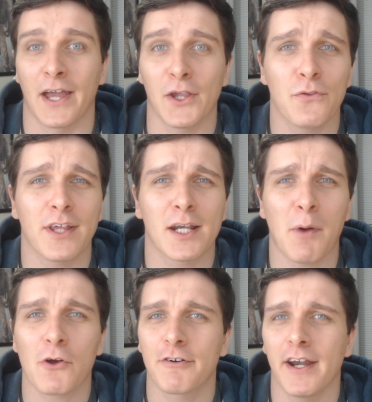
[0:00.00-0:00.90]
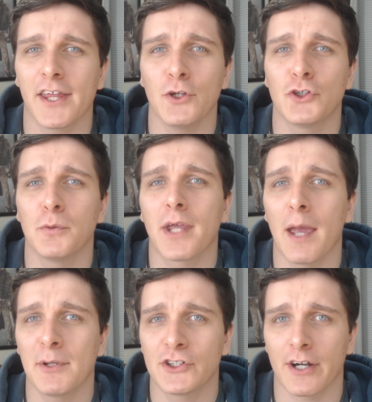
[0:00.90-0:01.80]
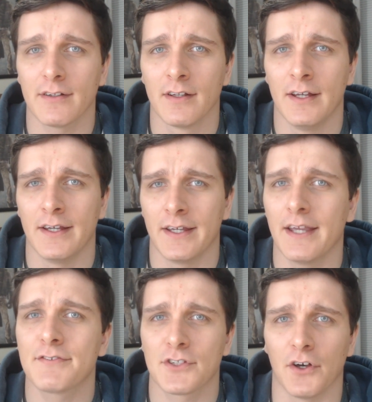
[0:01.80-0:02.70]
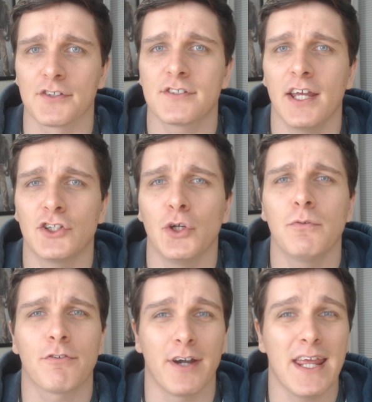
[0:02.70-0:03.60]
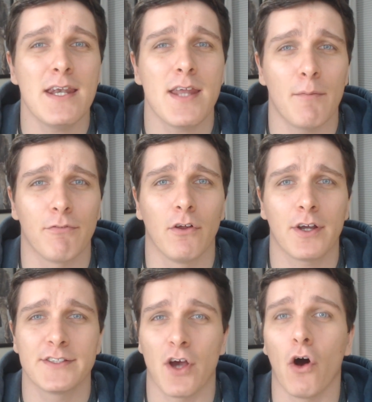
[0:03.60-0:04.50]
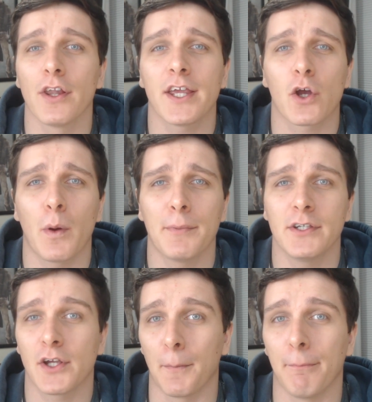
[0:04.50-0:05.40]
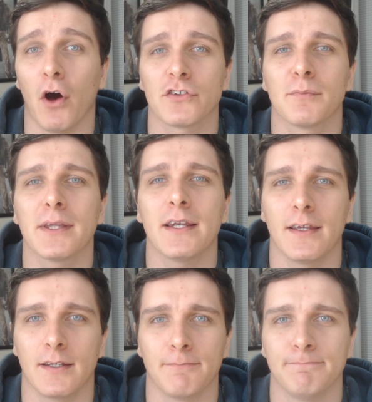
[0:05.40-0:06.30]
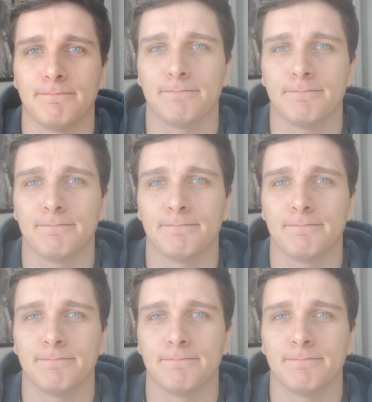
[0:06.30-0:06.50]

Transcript: Are you thinking about creating a YouTube gaming channel? If so, stay tuned for an in-depth look into all the equipment you could possibly need.